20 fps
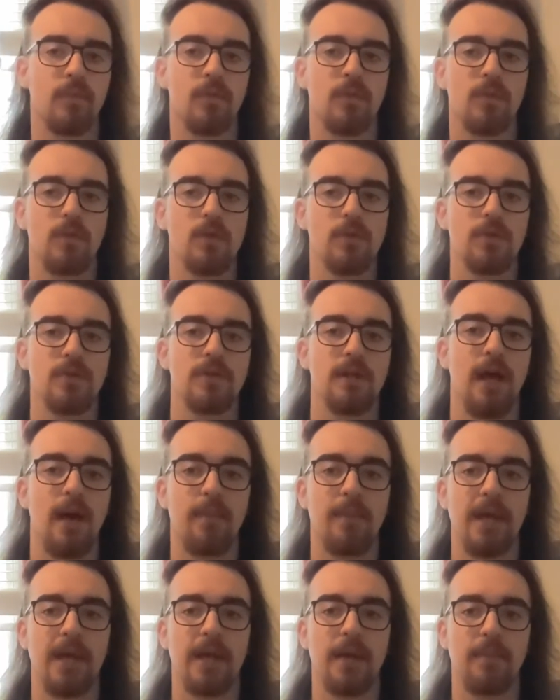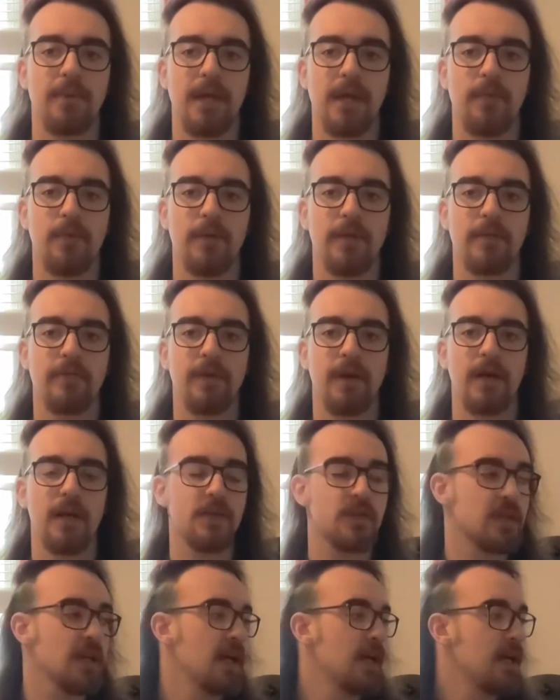So just up down really
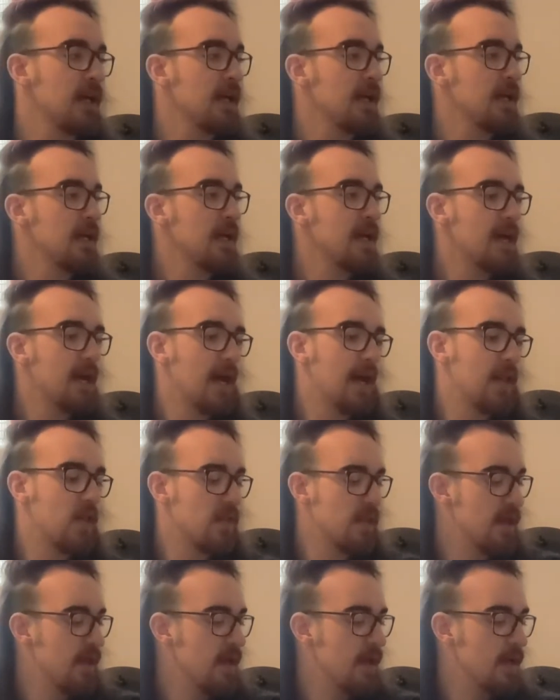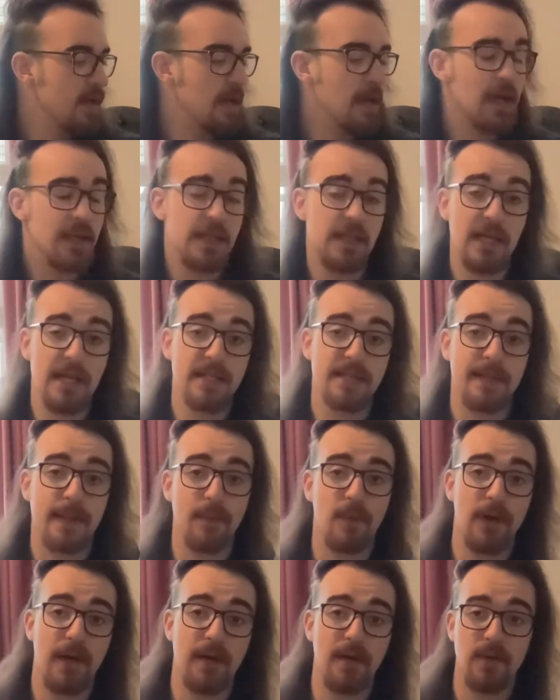fast. And then the last
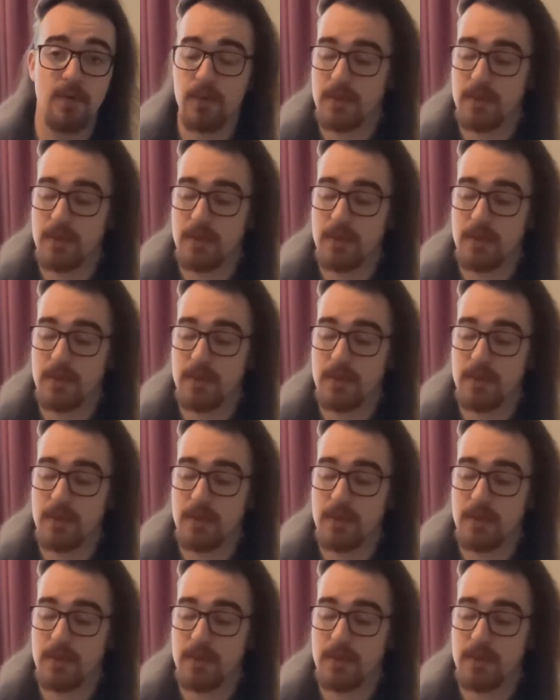time around,